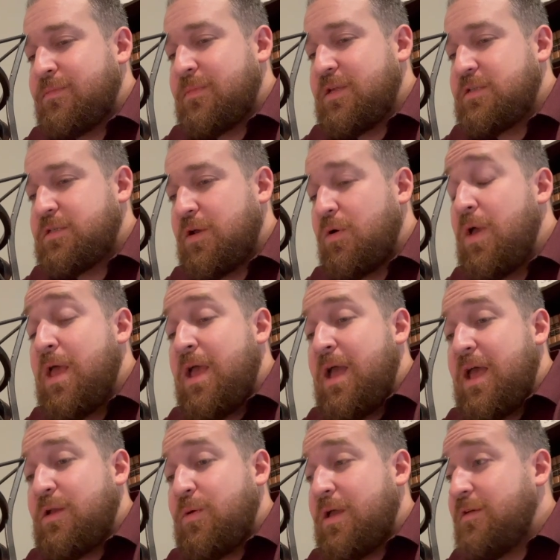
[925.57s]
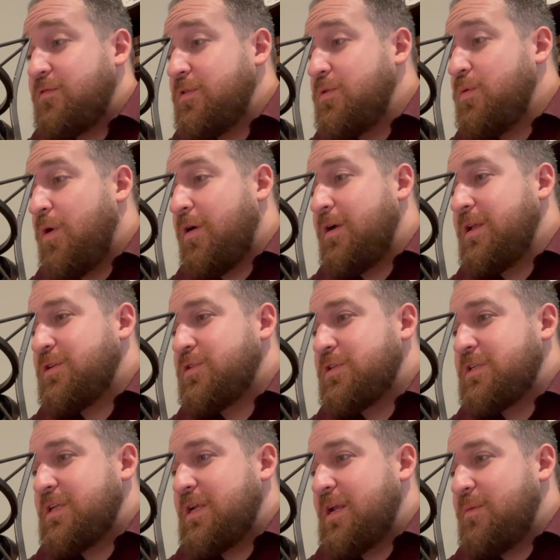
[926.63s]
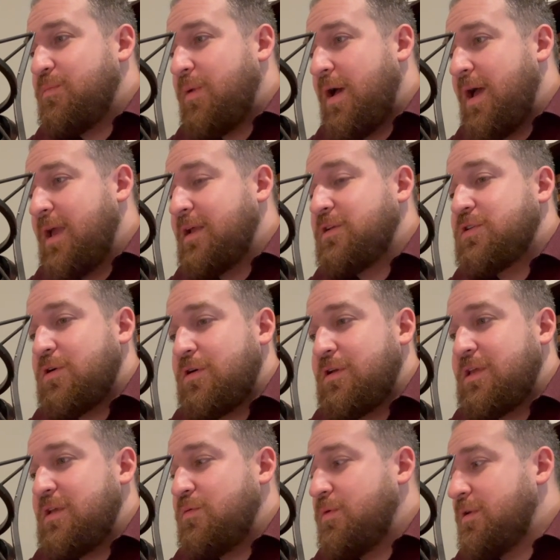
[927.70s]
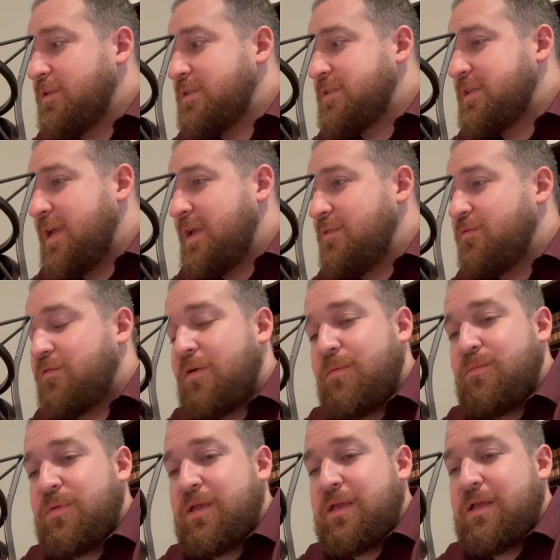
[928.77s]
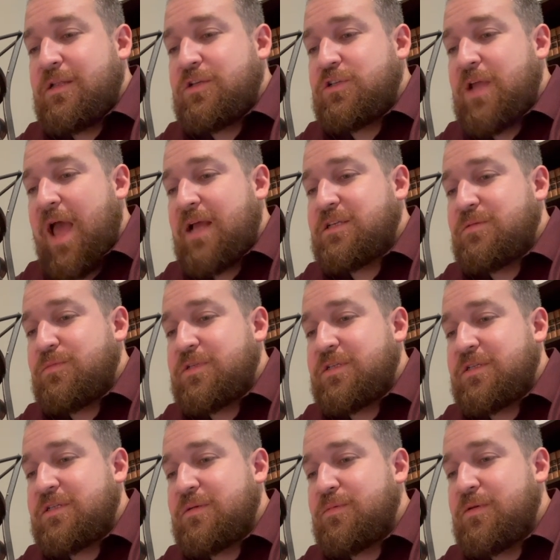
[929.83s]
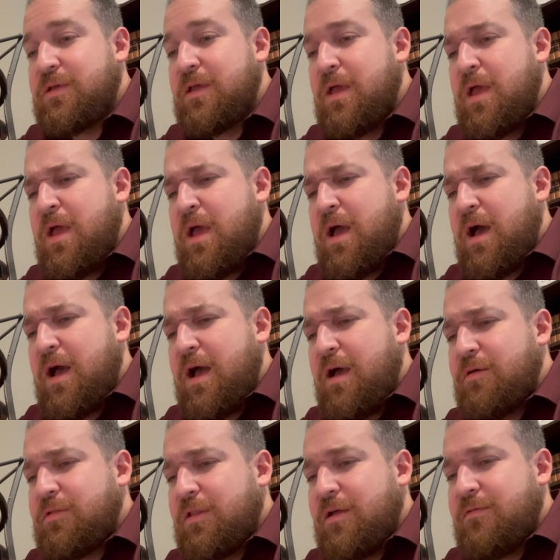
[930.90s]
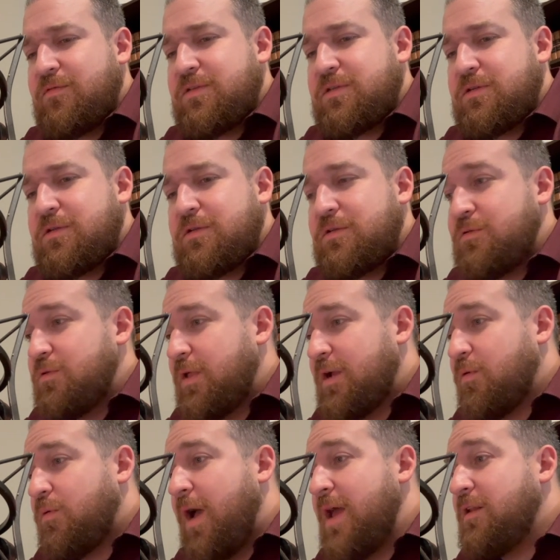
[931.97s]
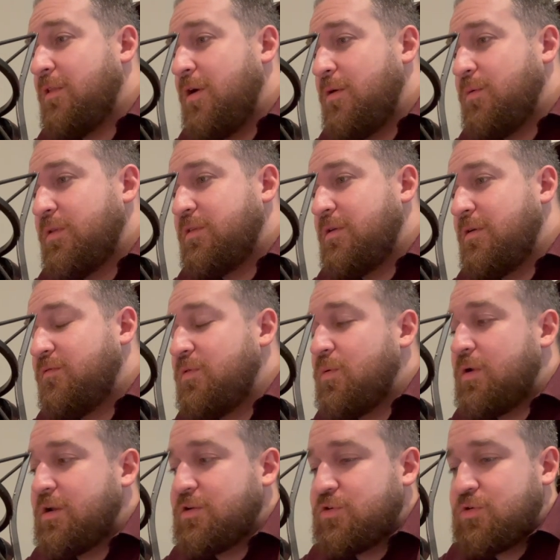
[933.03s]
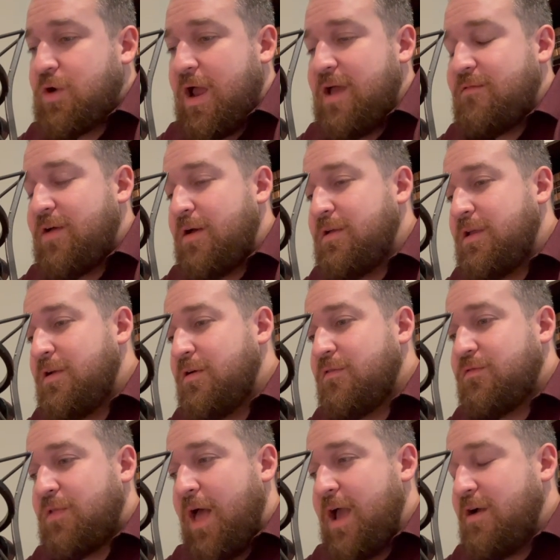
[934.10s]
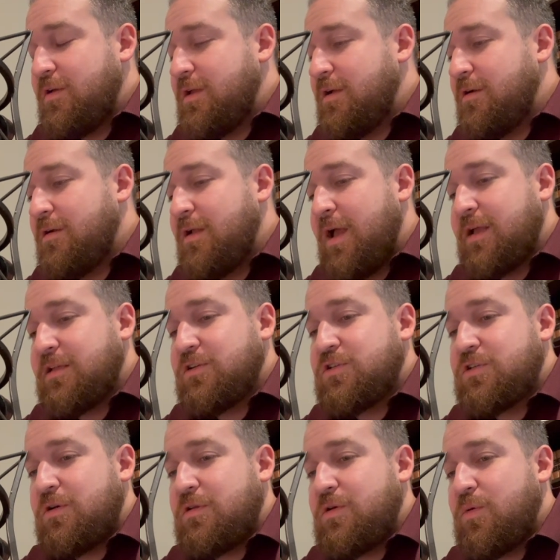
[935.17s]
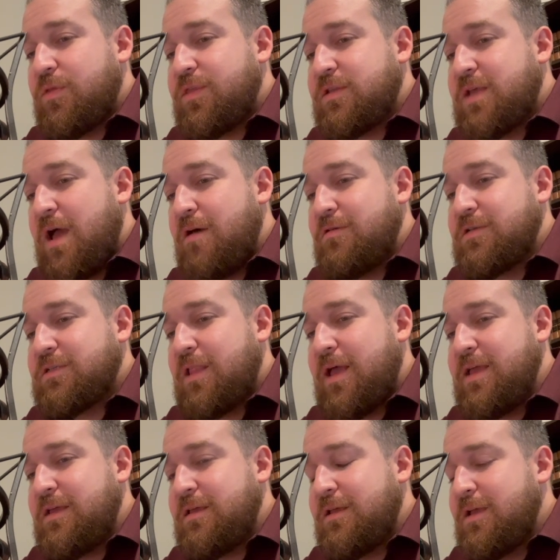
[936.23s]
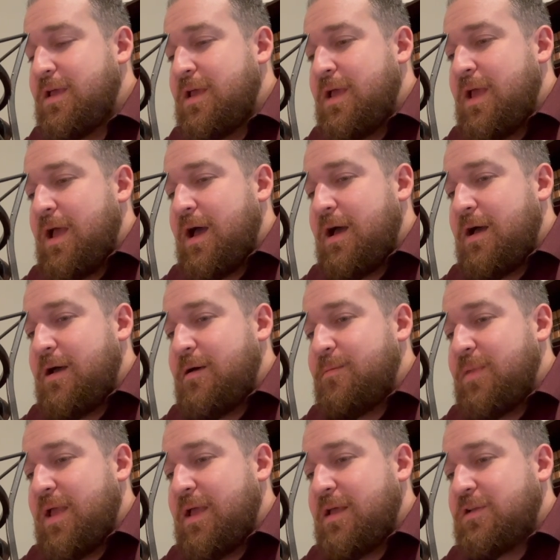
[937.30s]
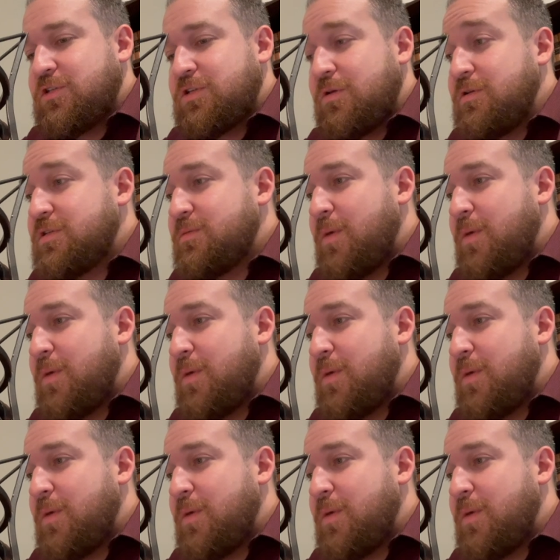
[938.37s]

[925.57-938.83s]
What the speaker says: So anyway, if you are interested in buying turnkey real estate from me in Jackson, Mississippi, I would love to do like a ride along with you. If you want to drive out here, fly out here, I can show you what the town is like, and show you some